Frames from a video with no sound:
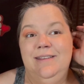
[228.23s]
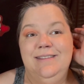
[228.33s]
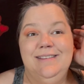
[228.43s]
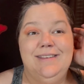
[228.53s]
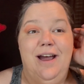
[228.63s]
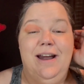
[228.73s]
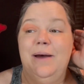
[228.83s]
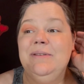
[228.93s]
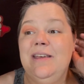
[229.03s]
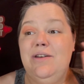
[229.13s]
Sorry, I
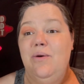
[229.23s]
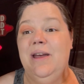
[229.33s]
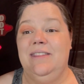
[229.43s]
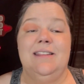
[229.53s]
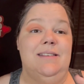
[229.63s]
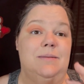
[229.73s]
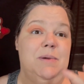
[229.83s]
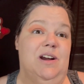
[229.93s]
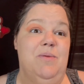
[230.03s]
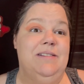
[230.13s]
was annoyed that this
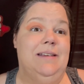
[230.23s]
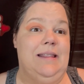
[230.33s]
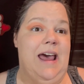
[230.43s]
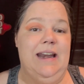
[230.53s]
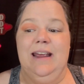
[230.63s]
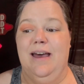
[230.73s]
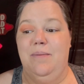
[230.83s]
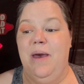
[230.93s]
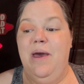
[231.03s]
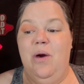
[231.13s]
mirror wasn't lighting
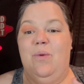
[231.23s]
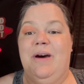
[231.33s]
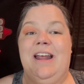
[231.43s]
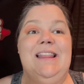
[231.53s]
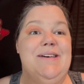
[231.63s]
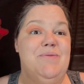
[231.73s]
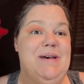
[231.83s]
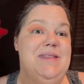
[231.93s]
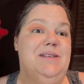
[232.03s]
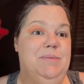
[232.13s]
up. What I love
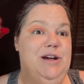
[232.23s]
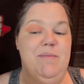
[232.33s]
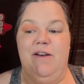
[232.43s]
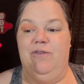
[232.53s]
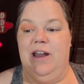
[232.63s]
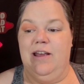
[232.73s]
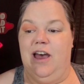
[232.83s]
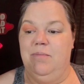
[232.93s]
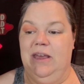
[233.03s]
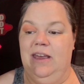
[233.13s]
about this mirror my friend
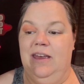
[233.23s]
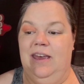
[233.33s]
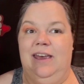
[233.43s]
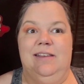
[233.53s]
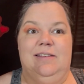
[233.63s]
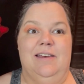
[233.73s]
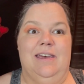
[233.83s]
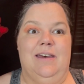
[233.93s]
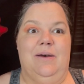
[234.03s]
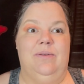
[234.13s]
got me is look,
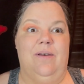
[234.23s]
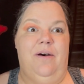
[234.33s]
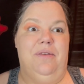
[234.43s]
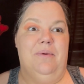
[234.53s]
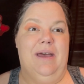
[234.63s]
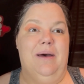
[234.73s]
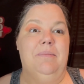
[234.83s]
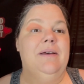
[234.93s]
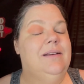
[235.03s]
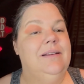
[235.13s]
it goes all the way
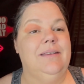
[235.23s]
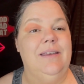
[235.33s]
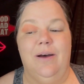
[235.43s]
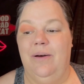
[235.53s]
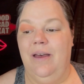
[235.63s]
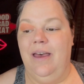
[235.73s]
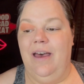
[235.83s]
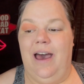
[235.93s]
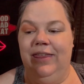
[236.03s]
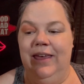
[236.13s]
up. So
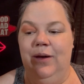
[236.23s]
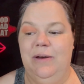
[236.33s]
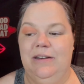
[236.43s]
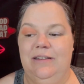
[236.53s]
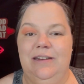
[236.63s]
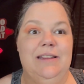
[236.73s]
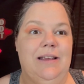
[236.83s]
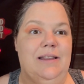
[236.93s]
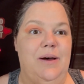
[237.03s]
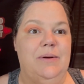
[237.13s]
I think we just need
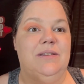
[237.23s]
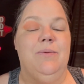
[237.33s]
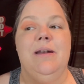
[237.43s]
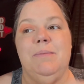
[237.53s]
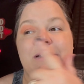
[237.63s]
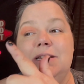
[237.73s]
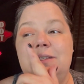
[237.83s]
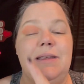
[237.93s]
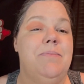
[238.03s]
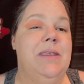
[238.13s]
the lowest one, but
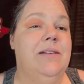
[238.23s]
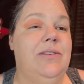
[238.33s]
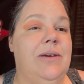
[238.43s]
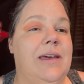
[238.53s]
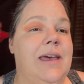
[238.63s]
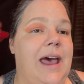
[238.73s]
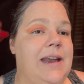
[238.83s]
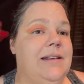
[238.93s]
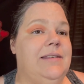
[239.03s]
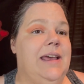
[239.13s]
just something so you can
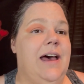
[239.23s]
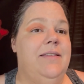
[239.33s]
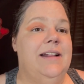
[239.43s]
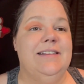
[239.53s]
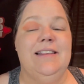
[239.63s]
kind of see how that's